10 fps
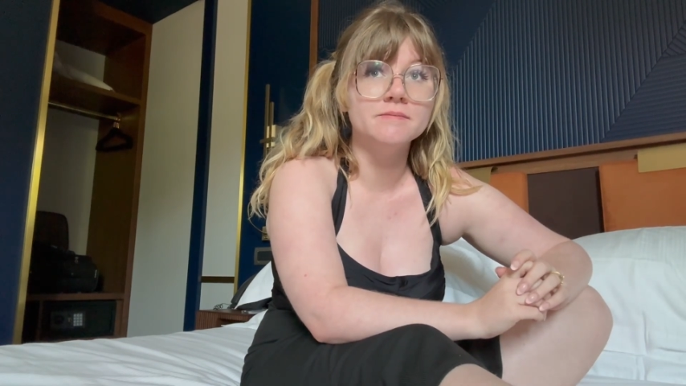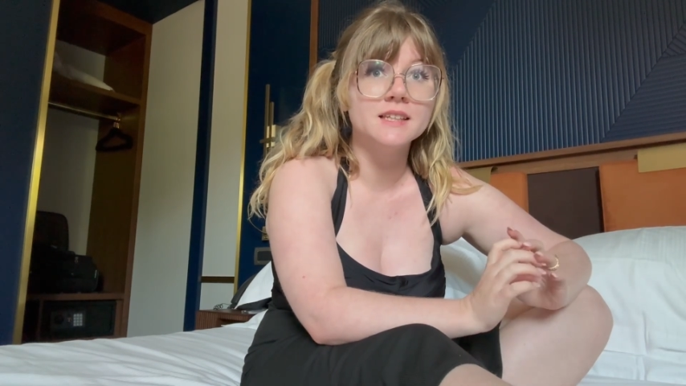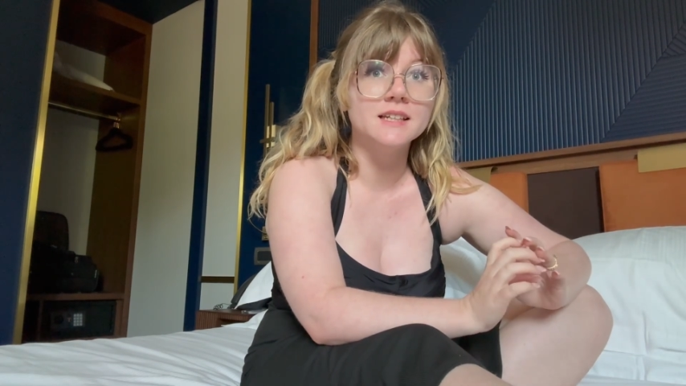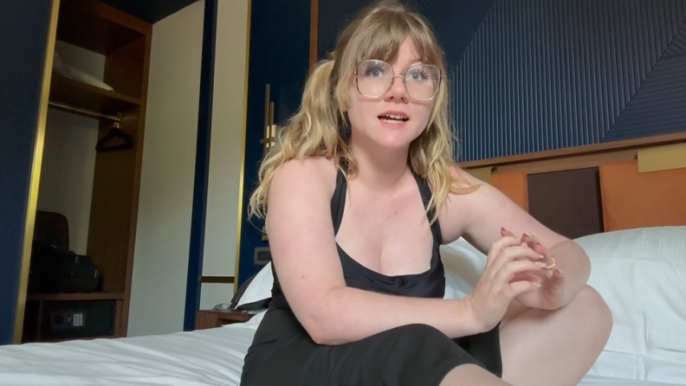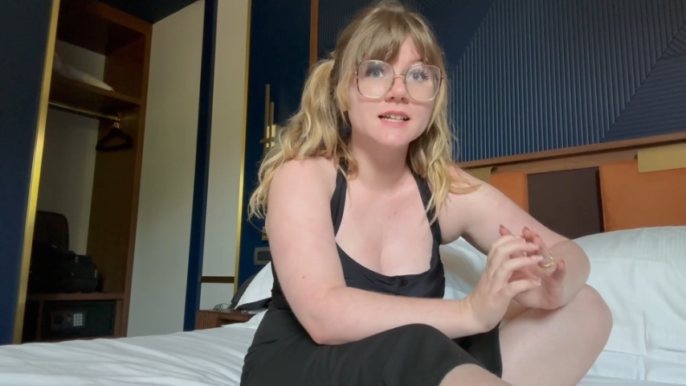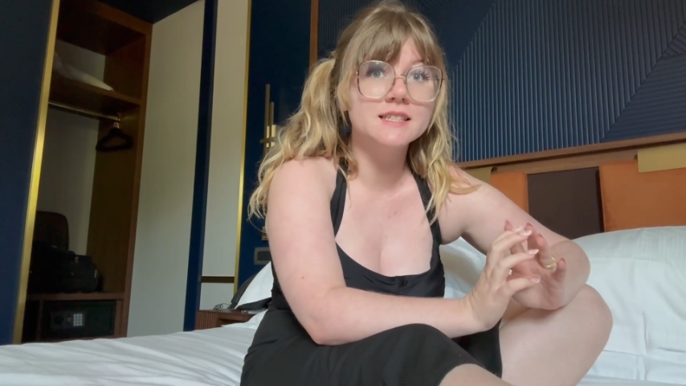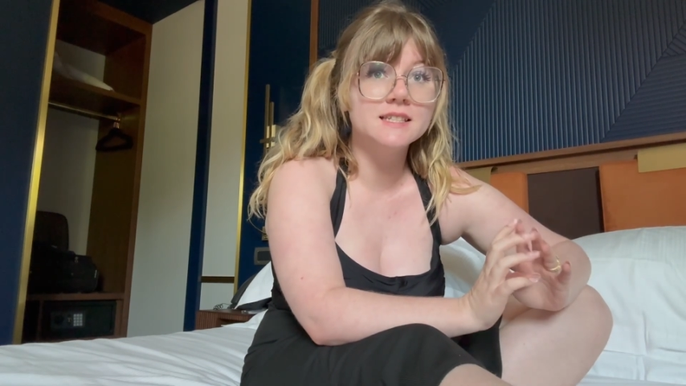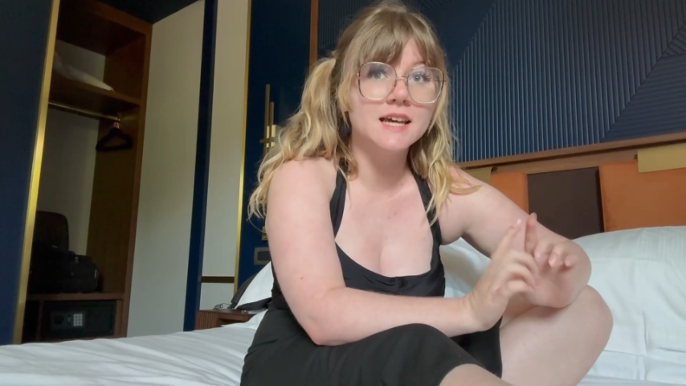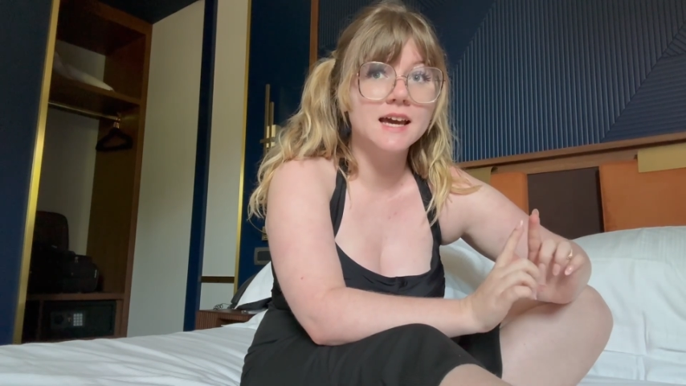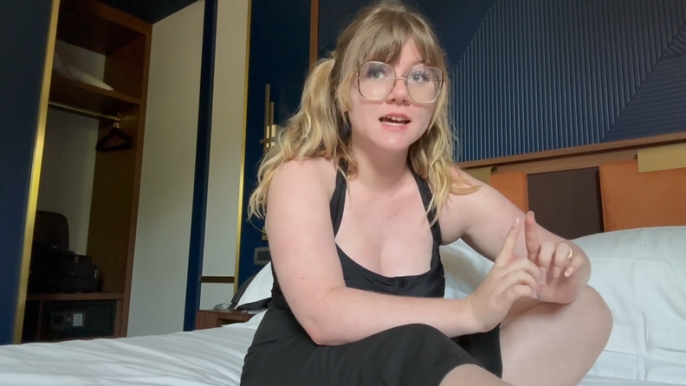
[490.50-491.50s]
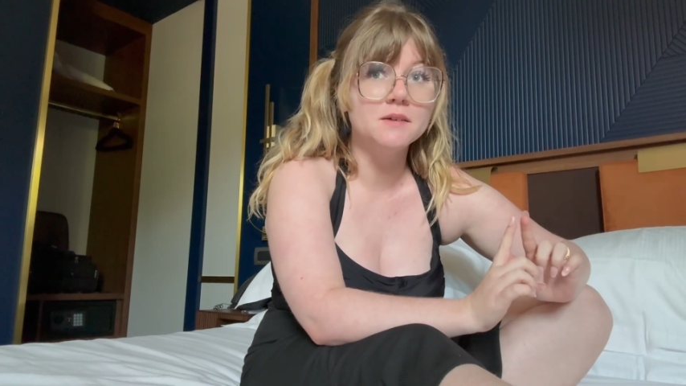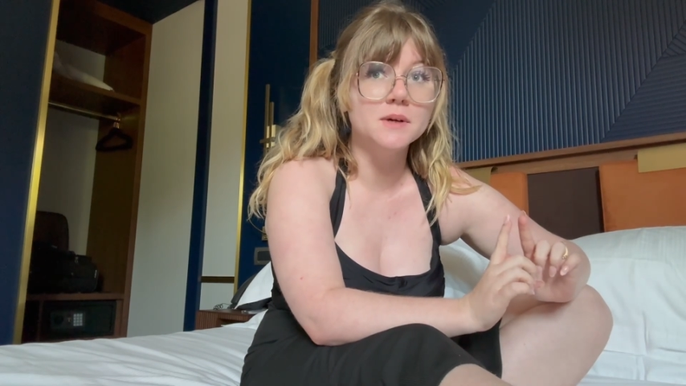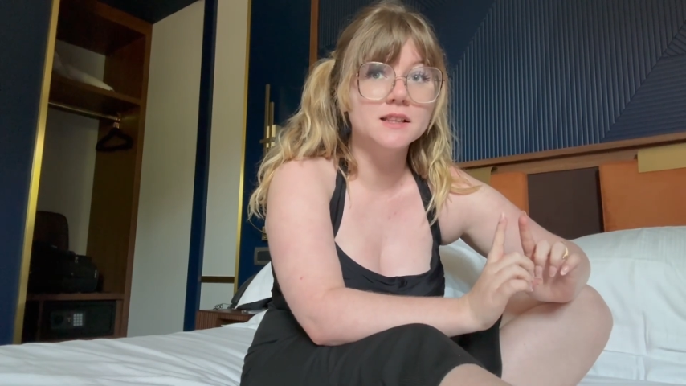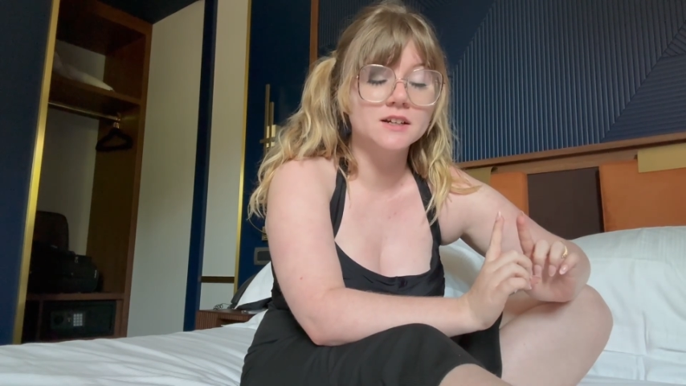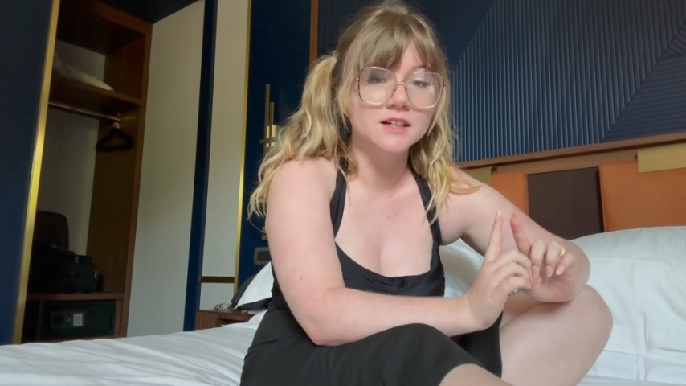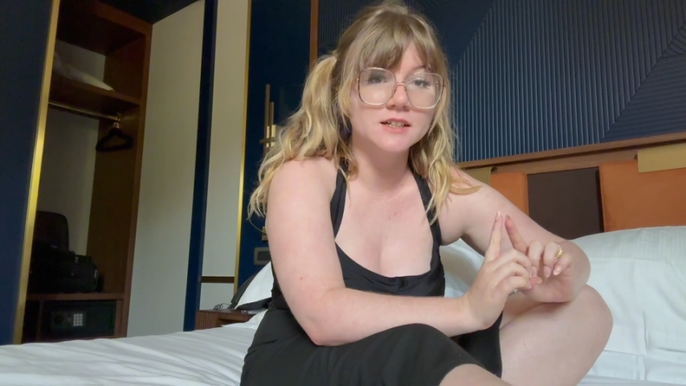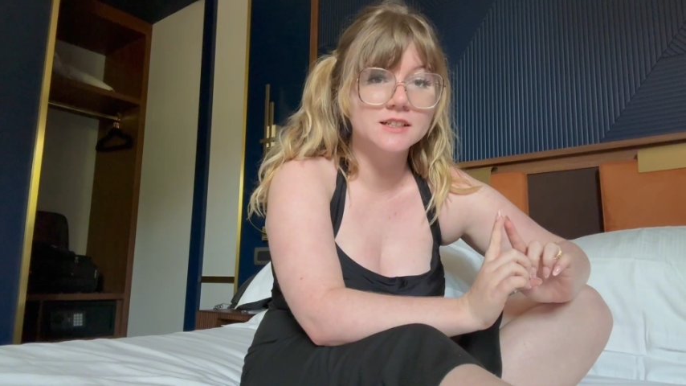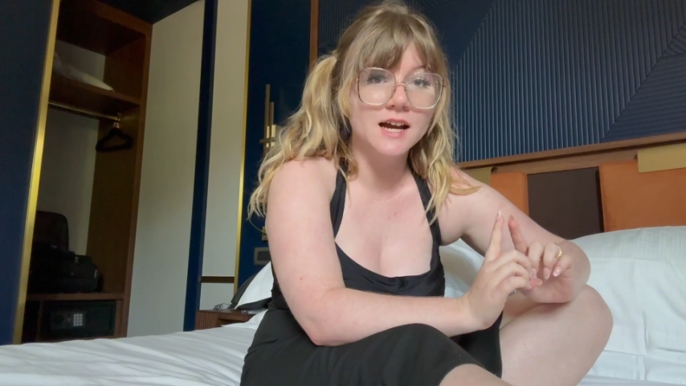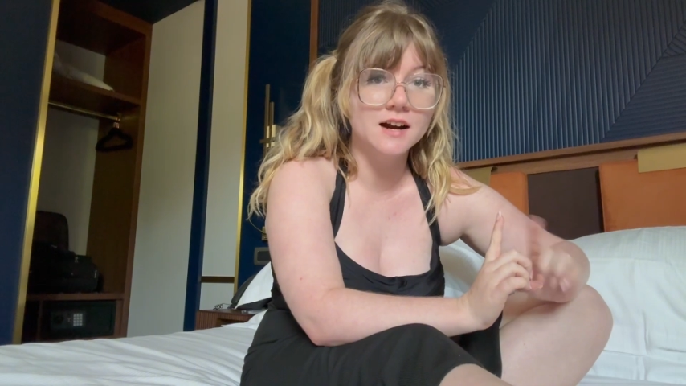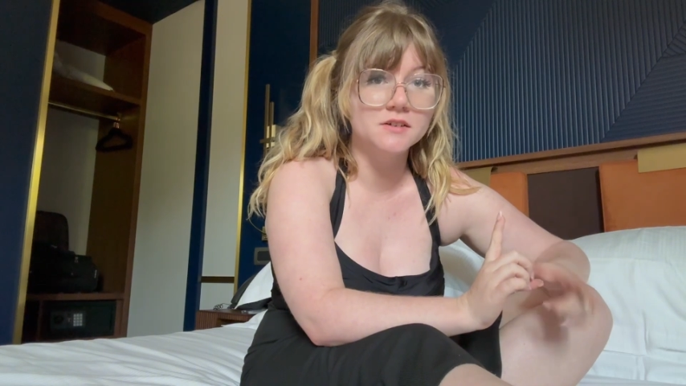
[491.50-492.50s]
the next day we learned
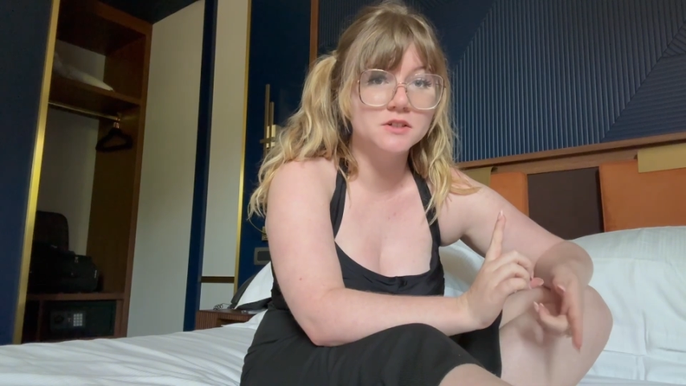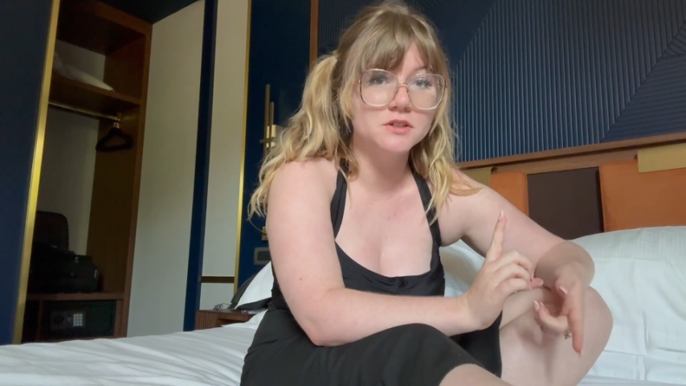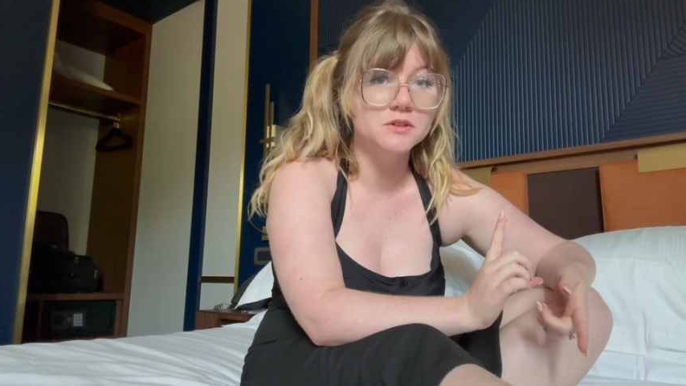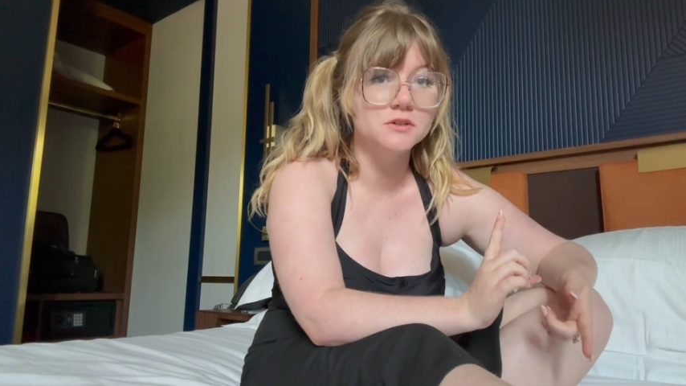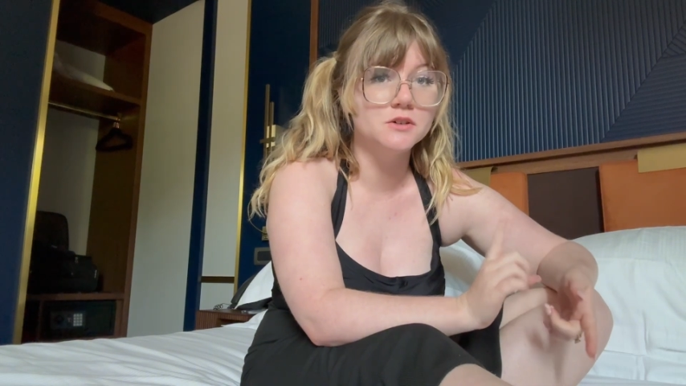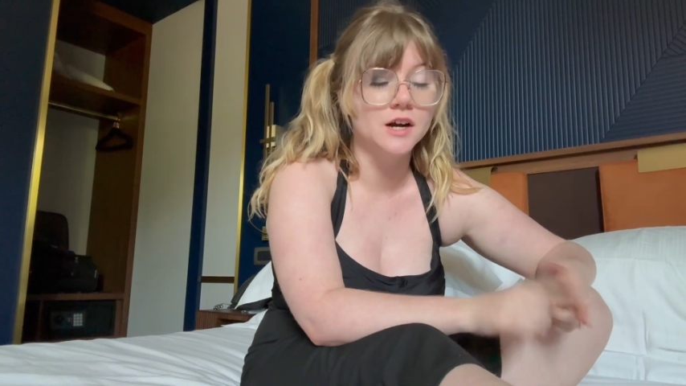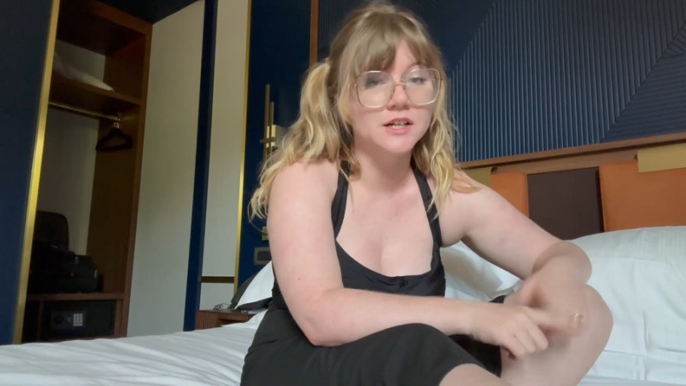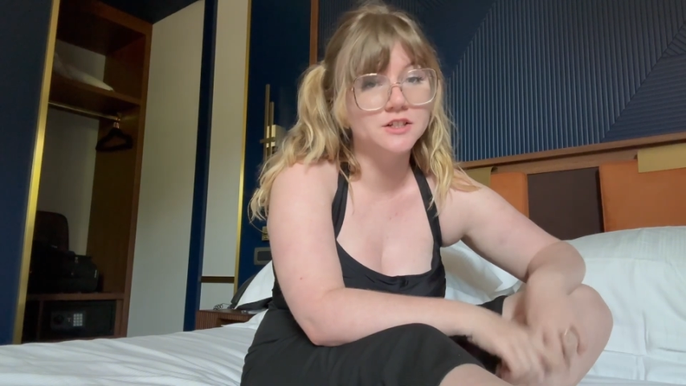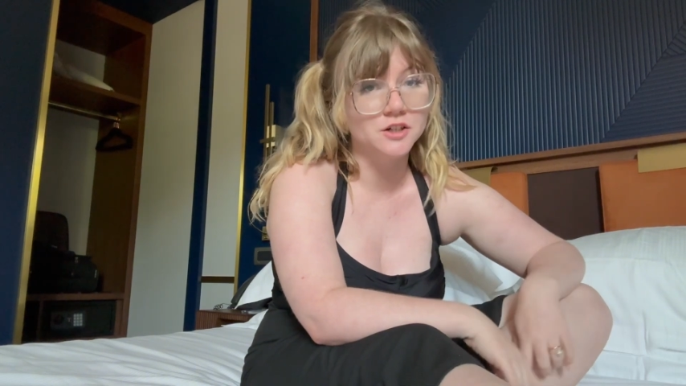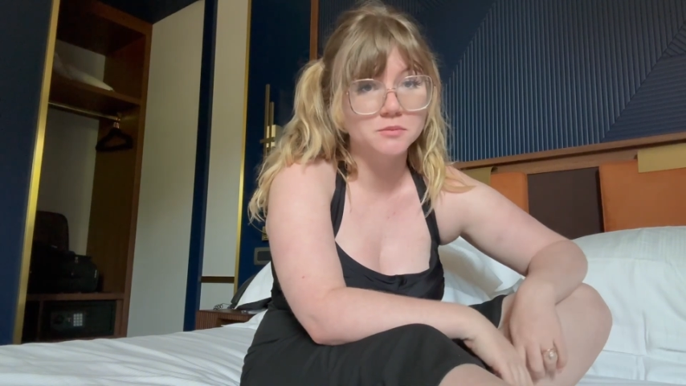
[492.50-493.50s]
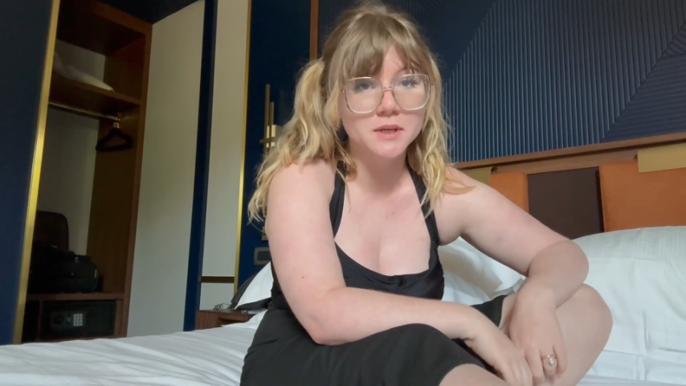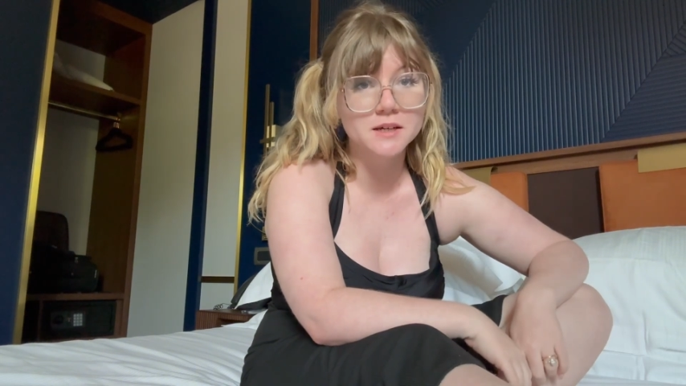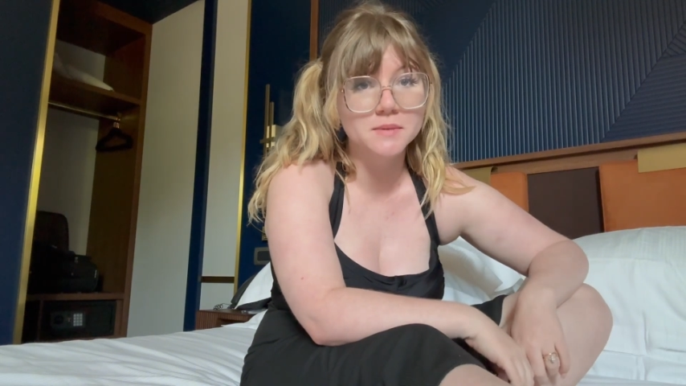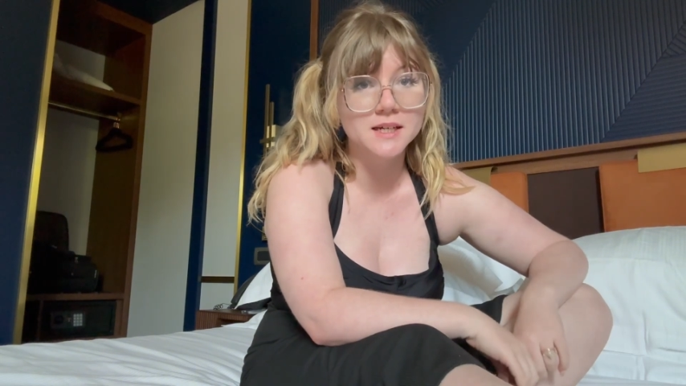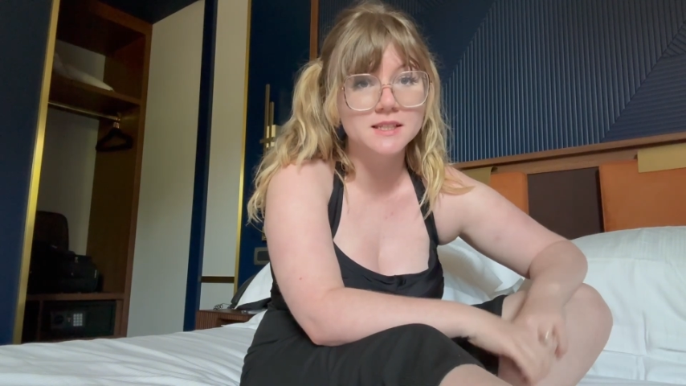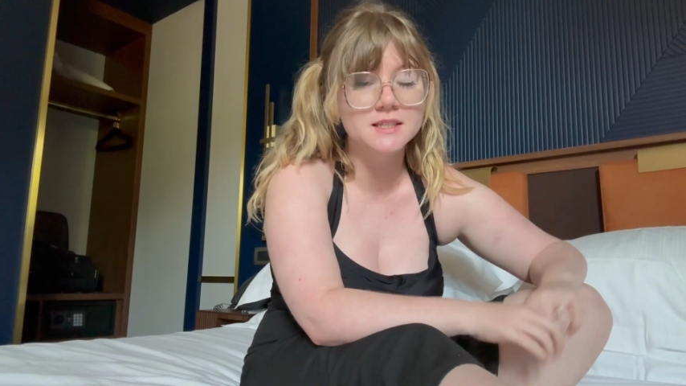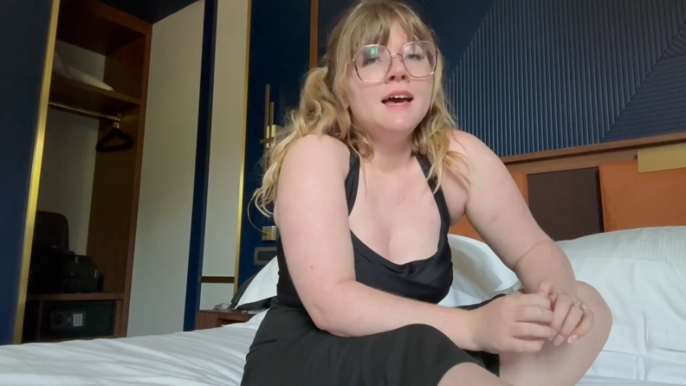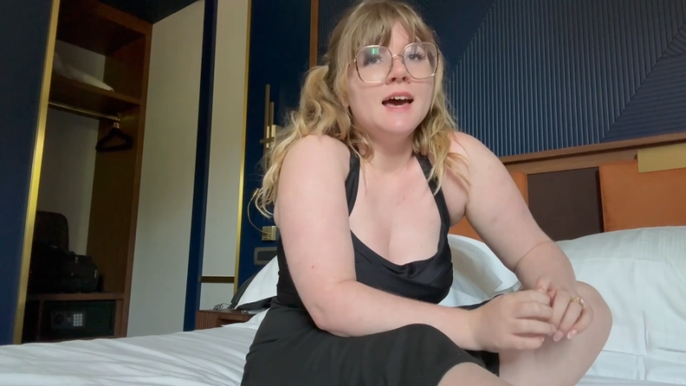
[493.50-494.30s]
how to grind your own pigments,